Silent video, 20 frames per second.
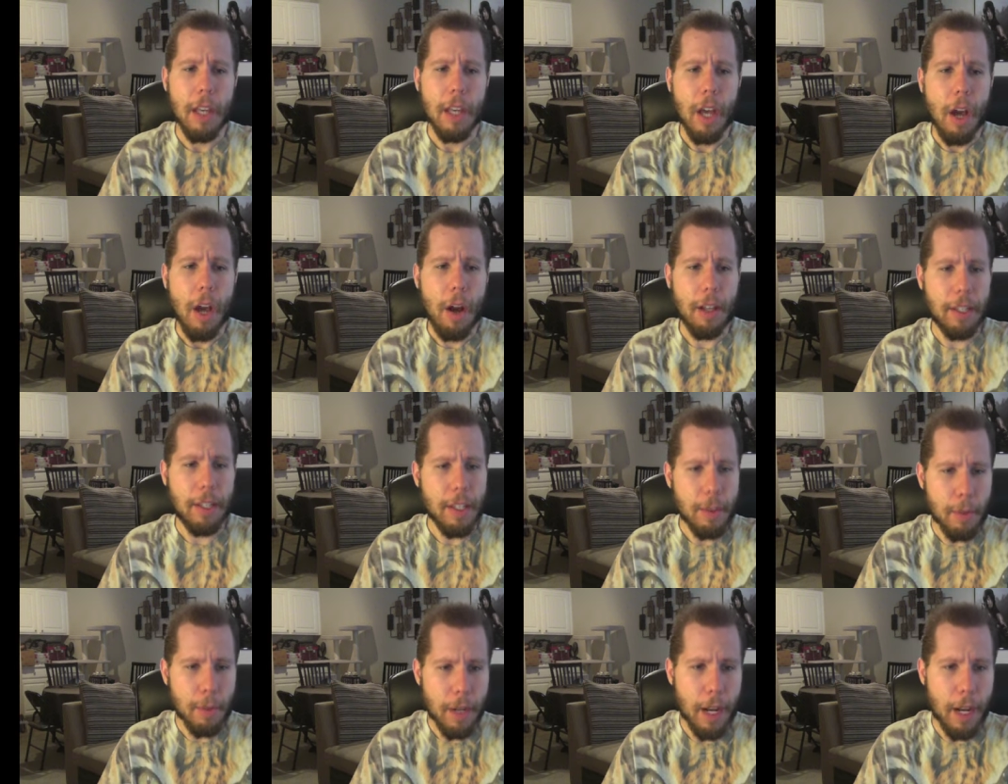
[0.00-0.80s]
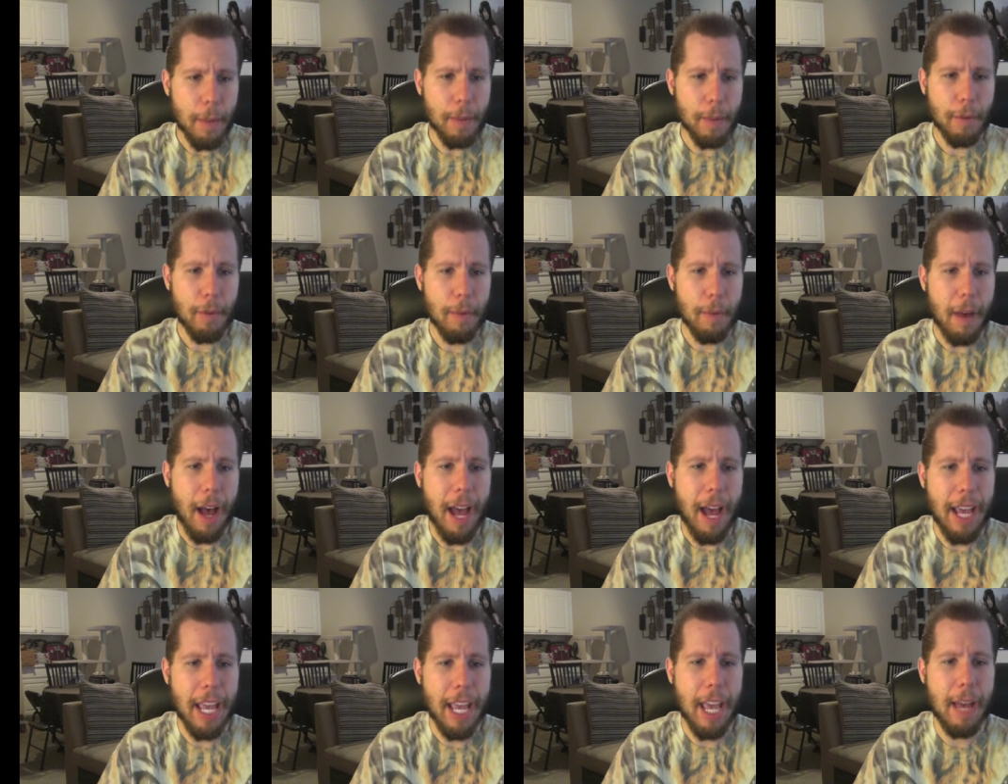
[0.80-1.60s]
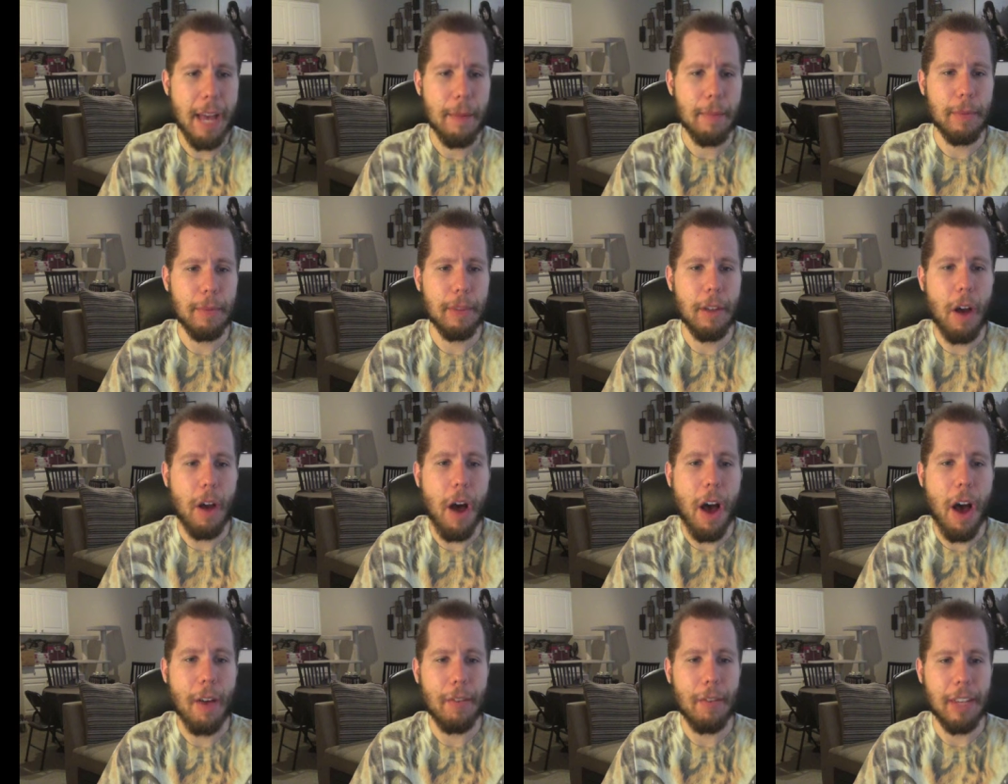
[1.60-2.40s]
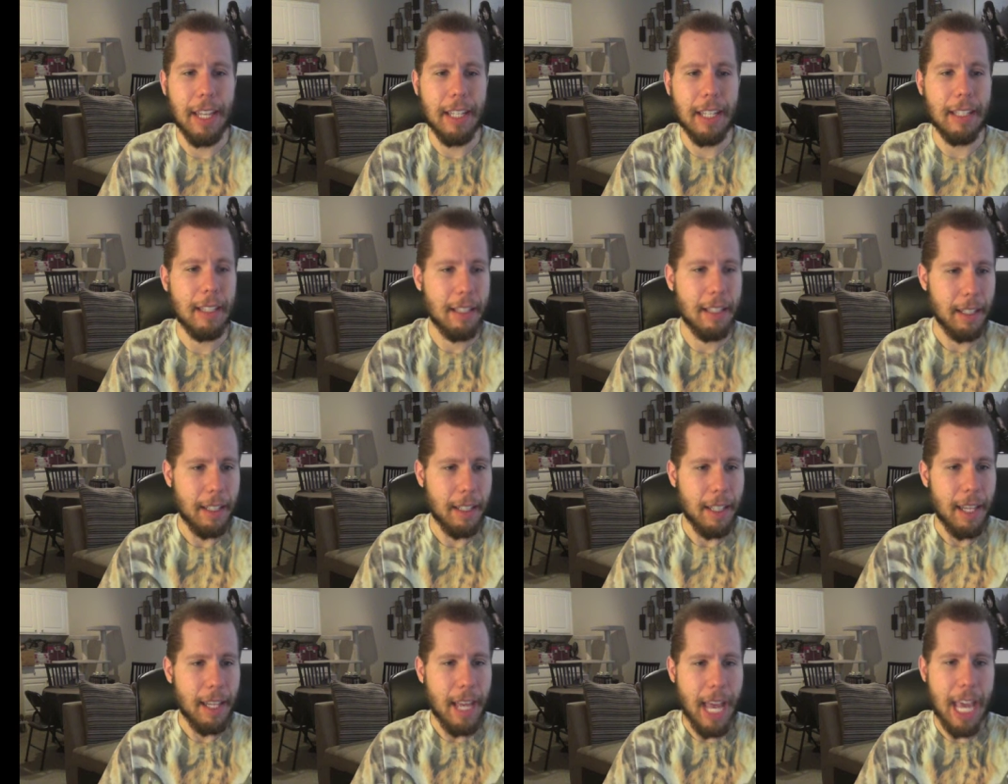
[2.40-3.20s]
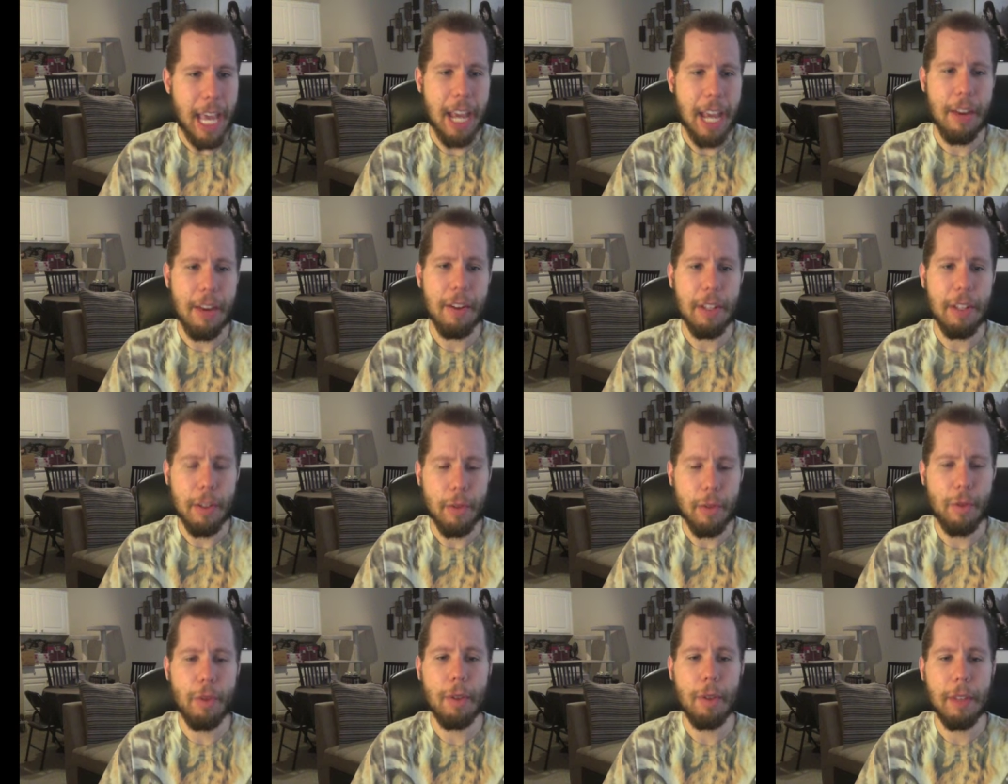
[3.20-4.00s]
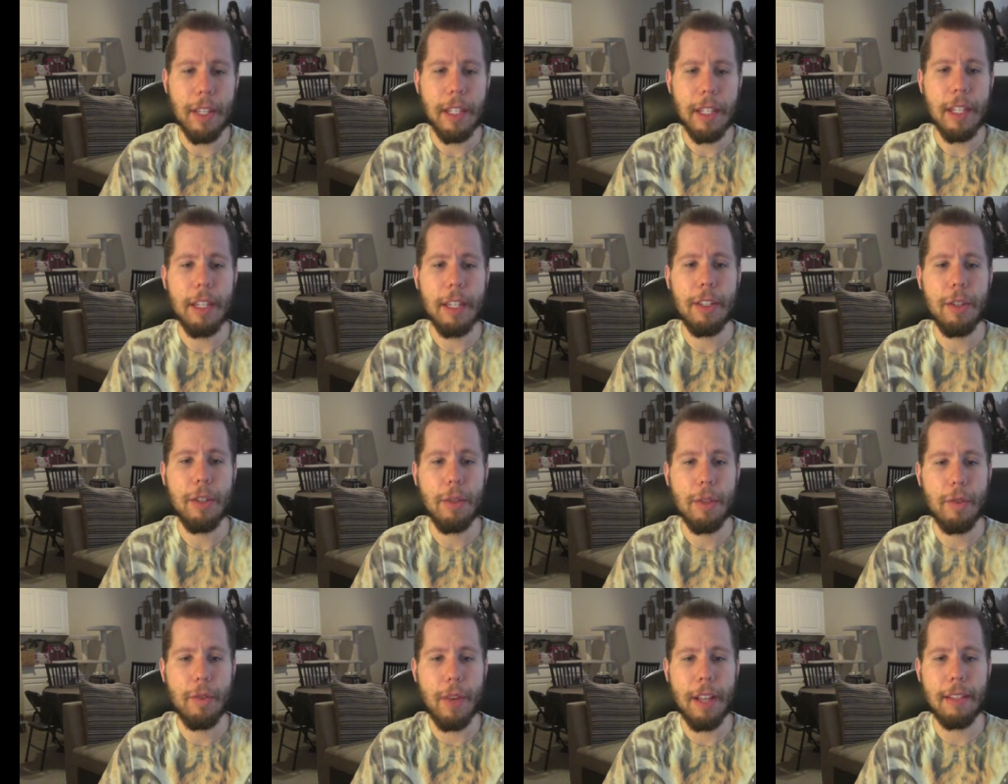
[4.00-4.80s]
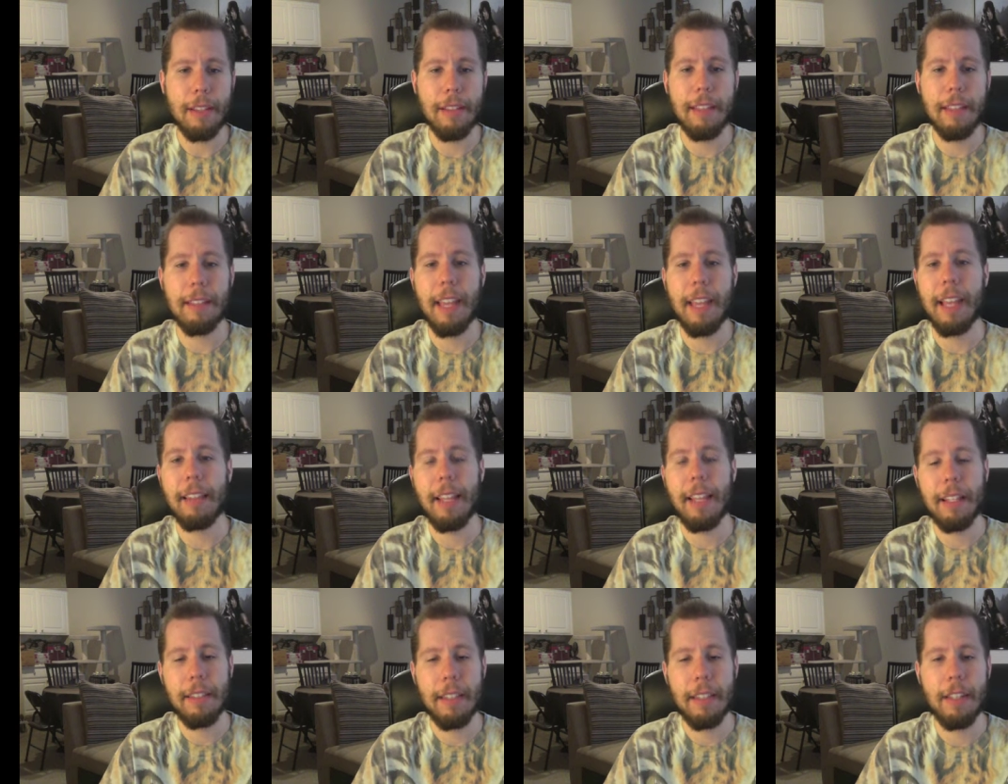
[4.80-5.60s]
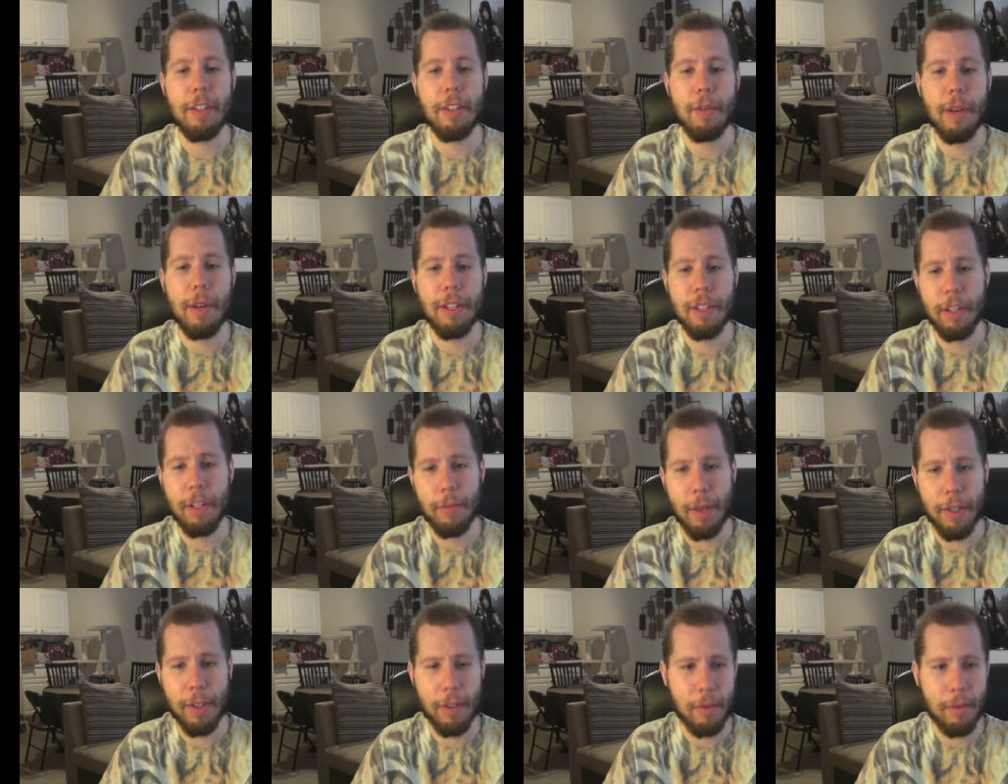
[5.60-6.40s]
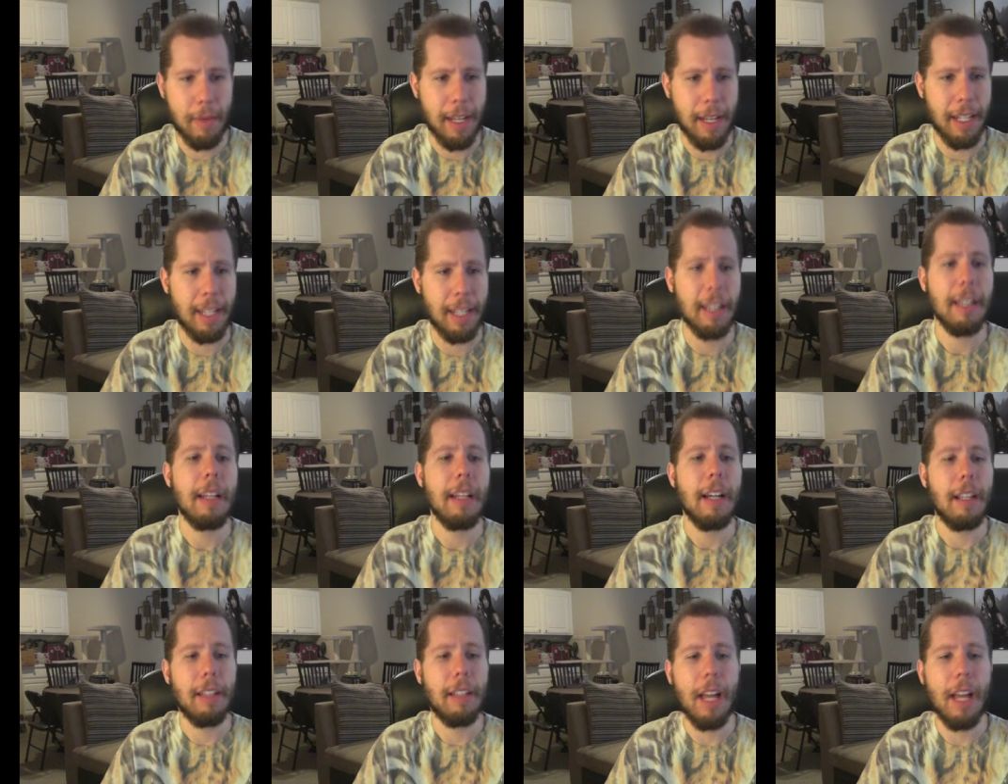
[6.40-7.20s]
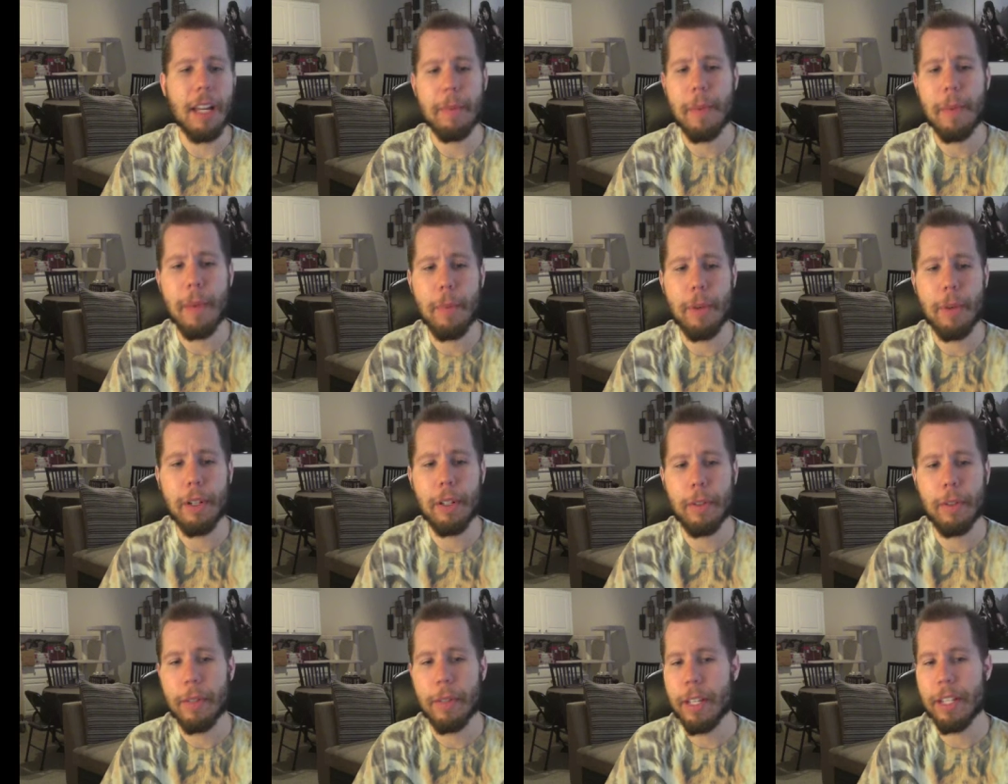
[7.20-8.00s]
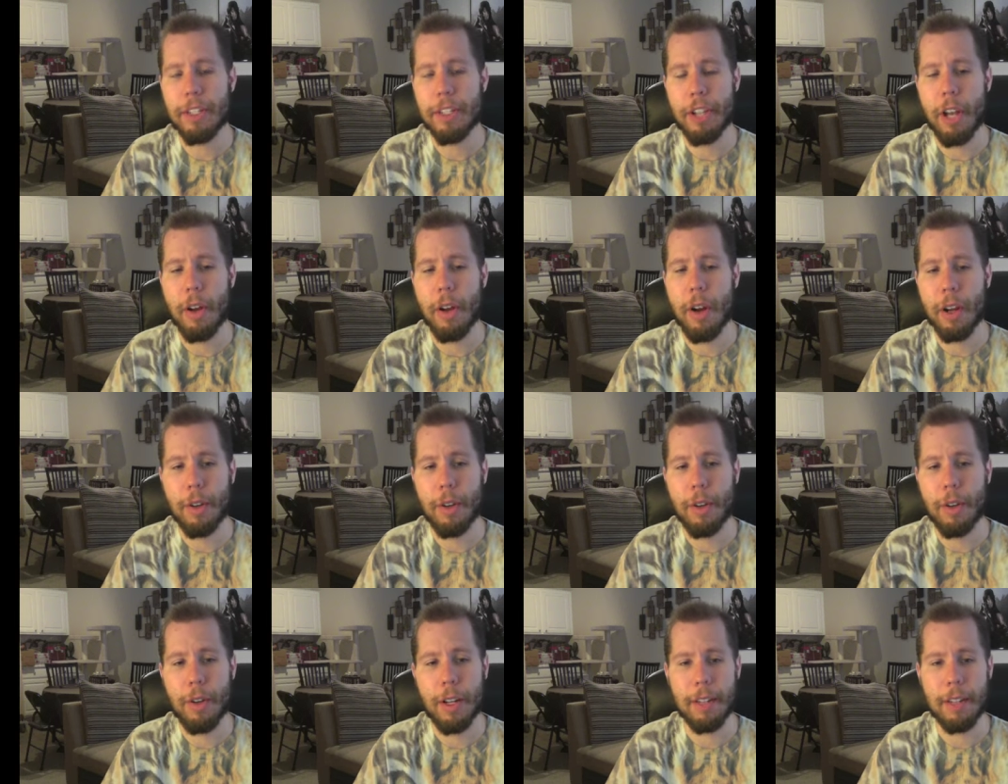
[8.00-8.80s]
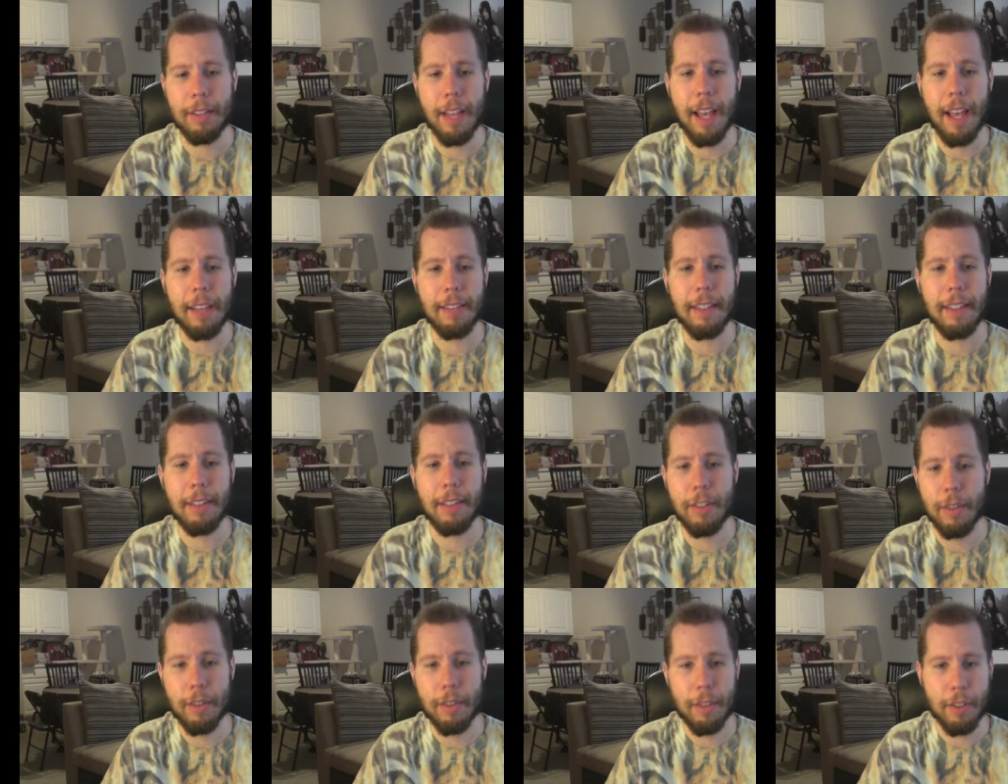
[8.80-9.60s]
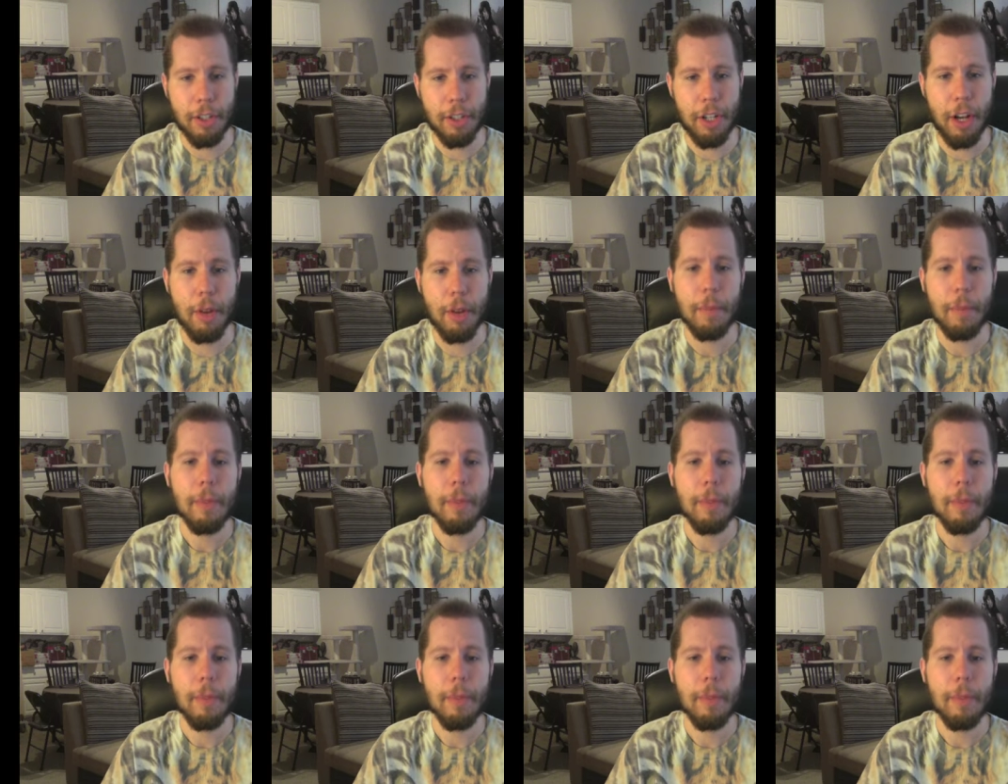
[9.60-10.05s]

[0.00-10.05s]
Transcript: All right, this one comes from I am Avian. Hey, Aaron, you truly need to address the daylight situation at WrestleMania. A lot of people, including JR, criticized it during the show.